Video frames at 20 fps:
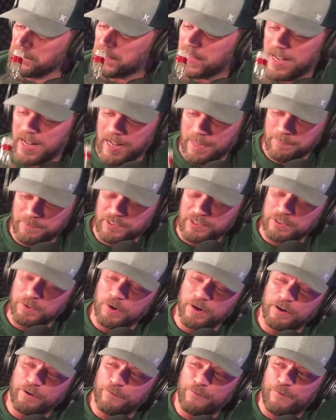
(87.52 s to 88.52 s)
I'm
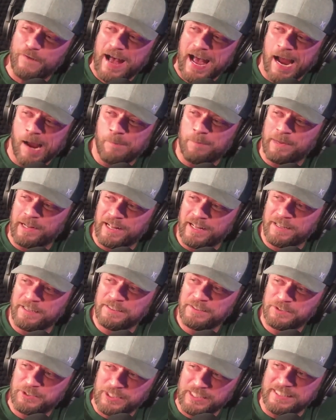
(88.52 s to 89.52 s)
snorting Fireball
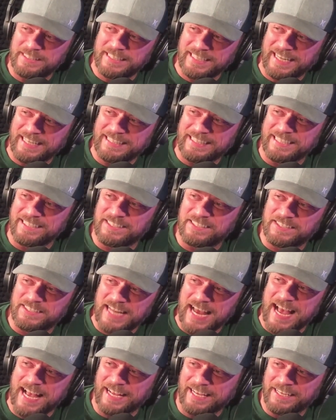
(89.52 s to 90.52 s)
just to get this
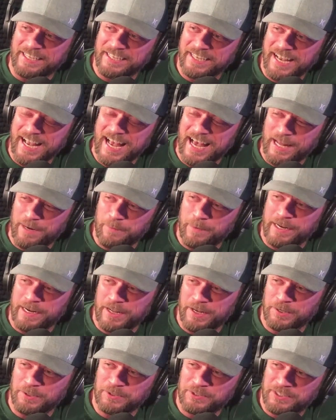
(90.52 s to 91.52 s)
stank out of my
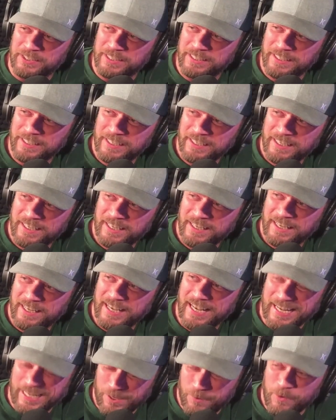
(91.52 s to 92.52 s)
nose.
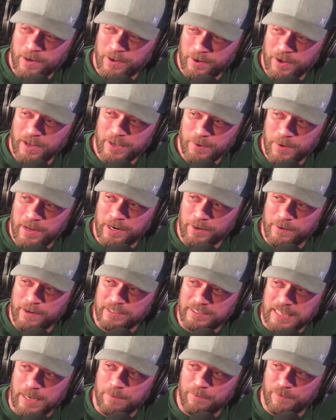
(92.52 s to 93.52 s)
And you want to know where it's
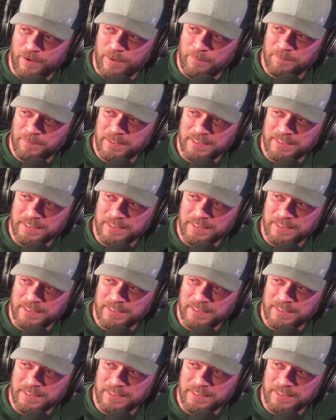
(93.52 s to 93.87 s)
coming from? It's